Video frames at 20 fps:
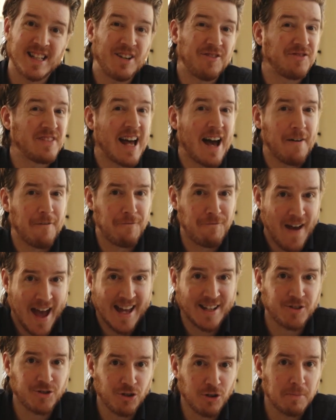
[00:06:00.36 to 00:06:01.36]
if not
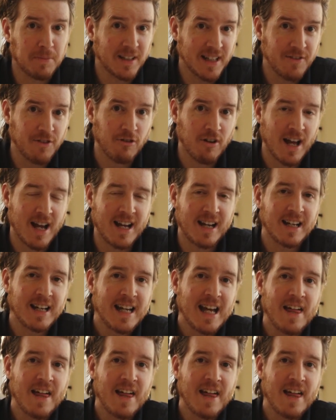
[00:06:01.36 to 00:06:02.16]
faster, believe it or not,